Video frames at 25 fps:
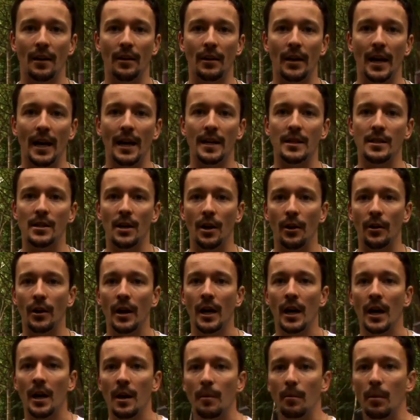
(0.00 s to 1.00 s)
Okay, so
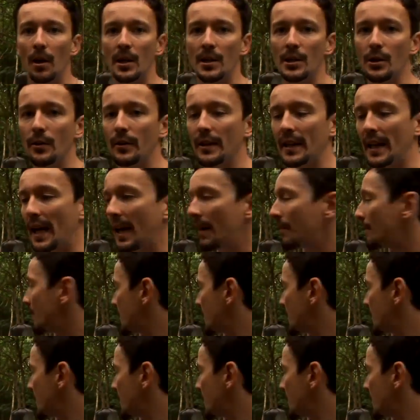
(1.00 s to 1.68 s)
by doing that,